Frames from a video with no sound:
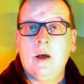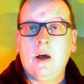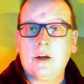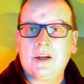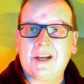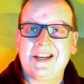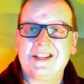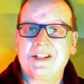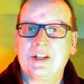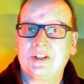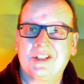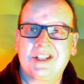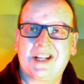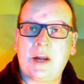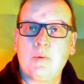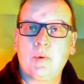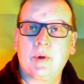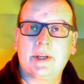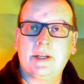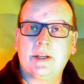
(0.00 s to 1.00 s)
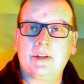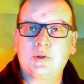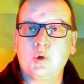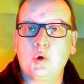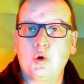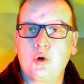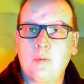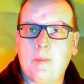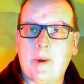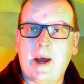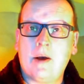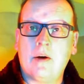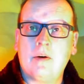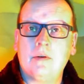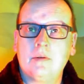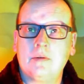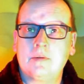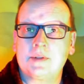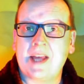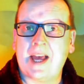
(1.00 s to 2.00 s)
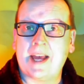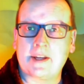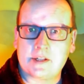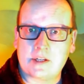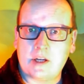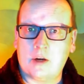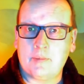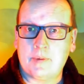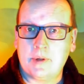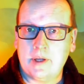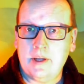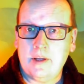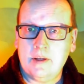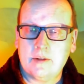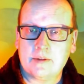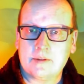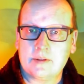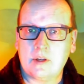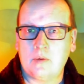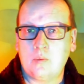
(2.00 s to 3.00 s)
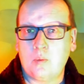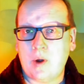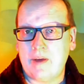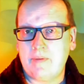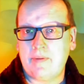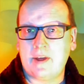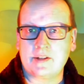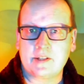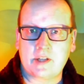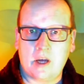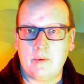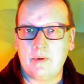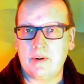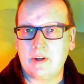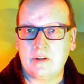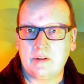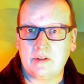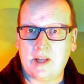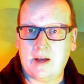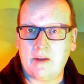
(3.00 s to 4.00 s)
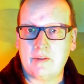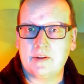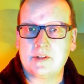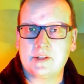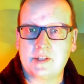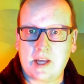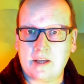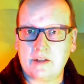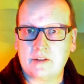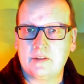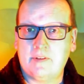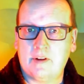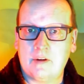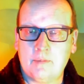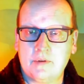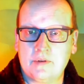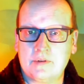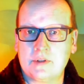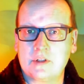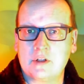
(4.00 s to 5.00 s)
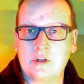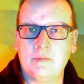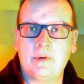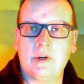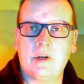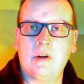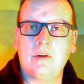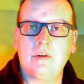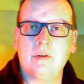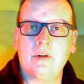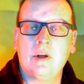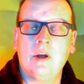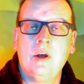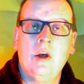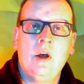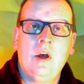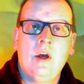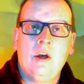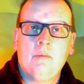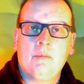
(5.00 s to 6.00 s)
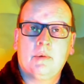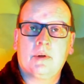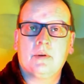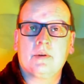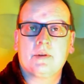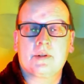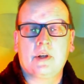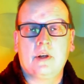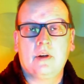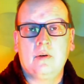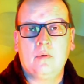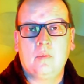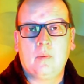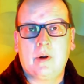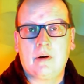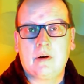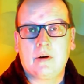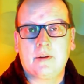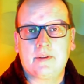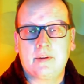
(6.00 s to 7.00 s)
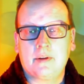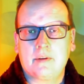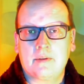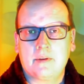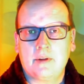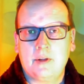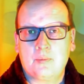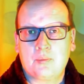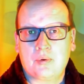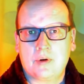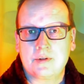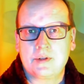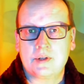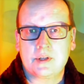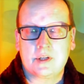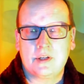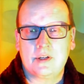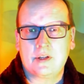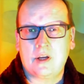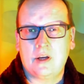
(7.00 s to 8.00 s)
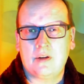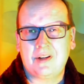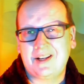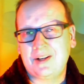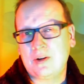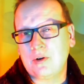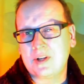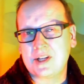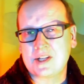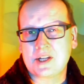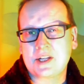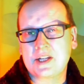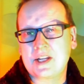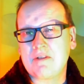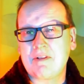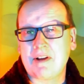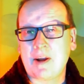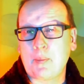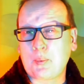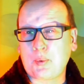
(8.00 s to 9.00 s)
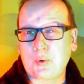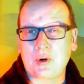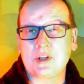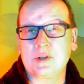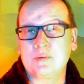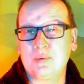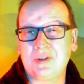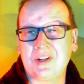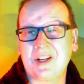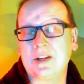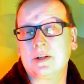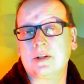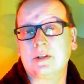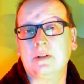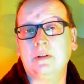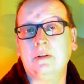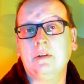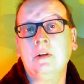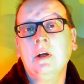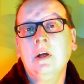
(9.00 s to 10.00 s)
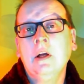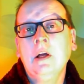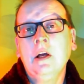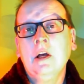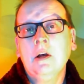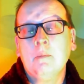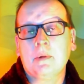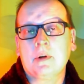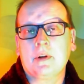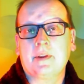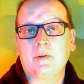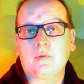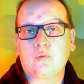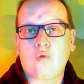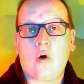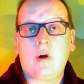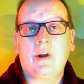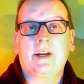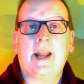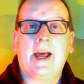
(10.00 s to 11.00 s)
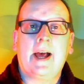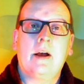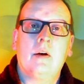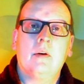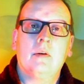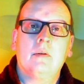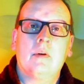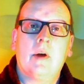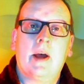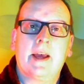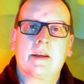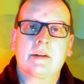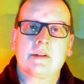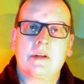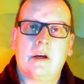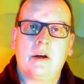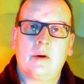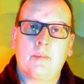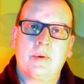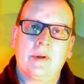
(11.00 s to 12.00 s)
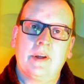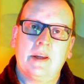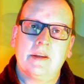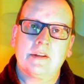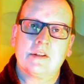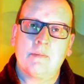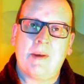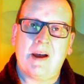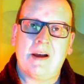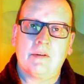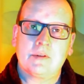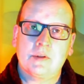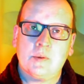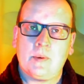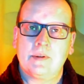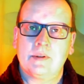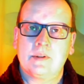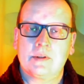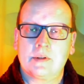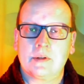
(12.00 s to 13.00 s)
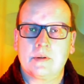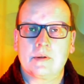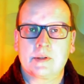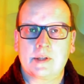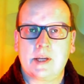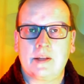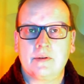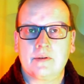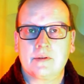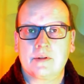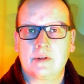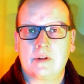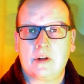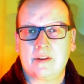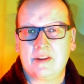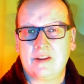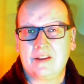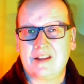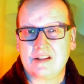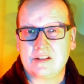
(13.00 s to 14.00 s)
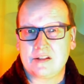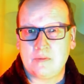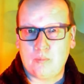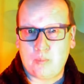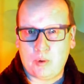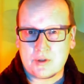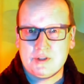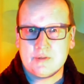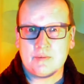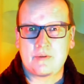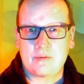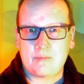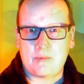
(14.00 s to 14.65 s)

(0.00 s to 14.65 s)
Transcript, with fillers: Okay, so today we're going to talk about X R P, so where that's going and how the S E C development is coming along, but also where I think the price is going to go. Now, not necessarily a price prediction, but I think right now X R P is about twenty-two cents, and I think that's the bottom of the